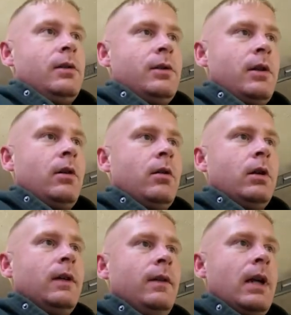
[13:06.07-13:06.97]
So
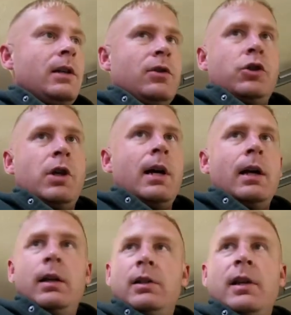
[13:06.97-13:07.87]
I'll give you guys a
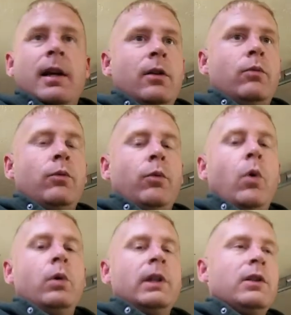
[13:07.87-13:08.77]
shot. It's kind of
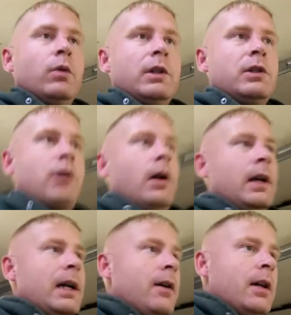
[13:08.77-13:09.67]
rolled into a
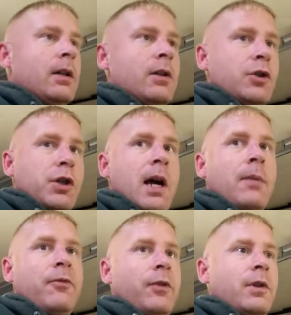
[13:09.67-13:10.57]
dark area of the
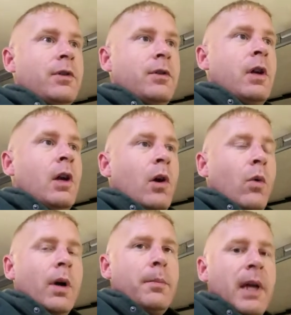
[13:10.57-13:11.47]
shop for this
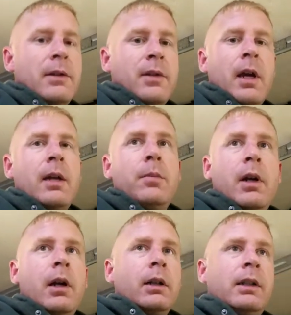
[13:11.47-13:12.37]
one bedside,
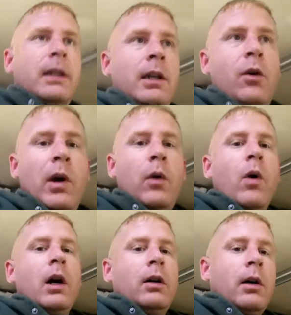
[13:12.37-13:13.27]
but I'll take you a quick
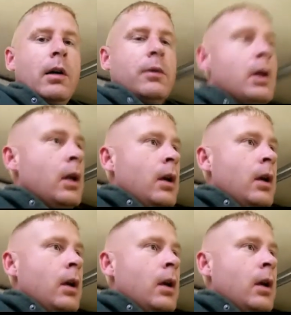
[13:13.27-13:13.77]
walk around.